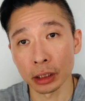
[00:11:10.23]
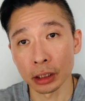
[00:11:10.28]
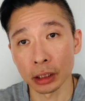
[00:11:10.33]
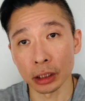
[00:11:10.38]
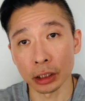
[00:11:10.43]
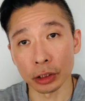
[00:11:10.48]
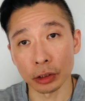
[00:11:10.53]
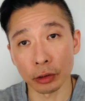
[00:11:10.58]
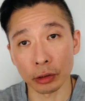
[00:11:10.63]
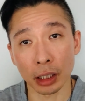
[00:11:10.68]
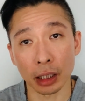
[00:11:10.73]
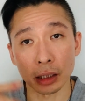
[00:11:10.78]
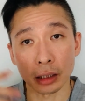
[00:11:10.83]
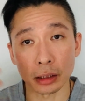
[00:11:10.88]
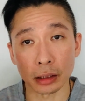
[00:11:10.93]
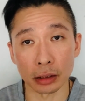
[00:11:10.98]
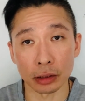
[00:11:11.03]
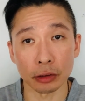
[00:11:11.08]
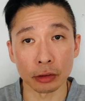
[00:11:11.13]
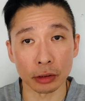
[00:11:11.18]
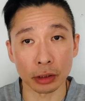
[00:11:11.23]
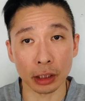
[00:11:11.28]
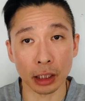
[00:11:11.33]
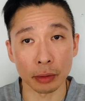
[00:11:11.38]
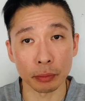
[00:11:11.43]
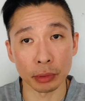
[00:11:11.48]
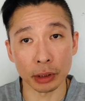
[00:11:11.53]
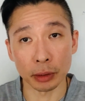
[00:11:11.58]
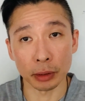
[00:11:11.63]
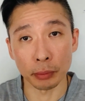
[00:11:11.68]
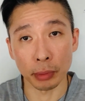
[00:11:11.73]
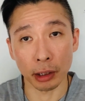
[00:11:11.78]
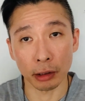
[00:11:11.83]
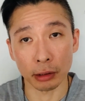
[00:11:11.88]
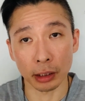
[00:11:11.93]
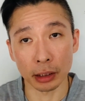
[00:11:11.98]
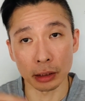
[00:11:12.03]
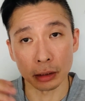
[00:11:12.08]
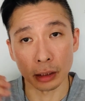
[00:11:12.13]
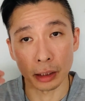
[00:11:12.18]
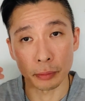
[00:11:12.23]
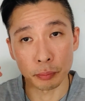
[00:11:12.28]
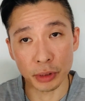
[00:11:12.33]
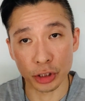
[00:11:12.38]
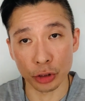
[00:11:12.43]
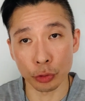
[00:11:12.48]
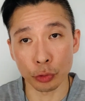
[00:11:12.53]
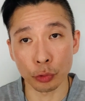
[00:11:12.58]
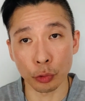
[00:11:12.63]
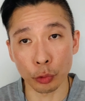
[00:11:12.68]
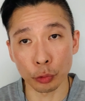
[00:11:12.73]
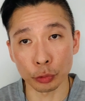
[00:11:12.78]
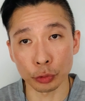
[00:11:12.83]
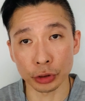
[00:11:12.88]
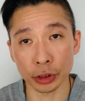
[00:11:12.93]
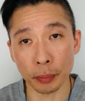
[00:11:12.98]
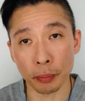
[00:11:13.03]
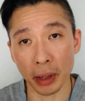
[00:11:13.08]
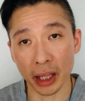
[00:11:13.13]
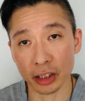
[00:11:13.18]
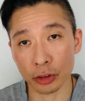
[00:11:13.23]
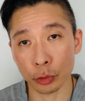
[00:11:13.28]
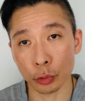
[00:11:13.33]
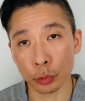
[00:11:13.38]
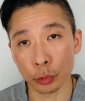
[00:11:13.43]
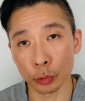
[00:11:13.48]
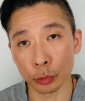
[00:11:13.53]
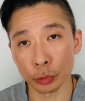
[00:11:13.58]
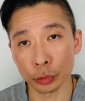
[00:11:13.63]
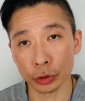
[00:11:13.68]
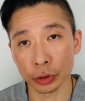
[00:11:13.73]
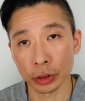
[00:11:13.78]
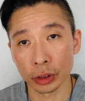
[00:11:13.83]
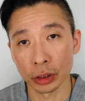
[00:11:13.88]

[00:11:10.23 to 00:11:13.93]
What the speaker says: it can be about like minerals, metals,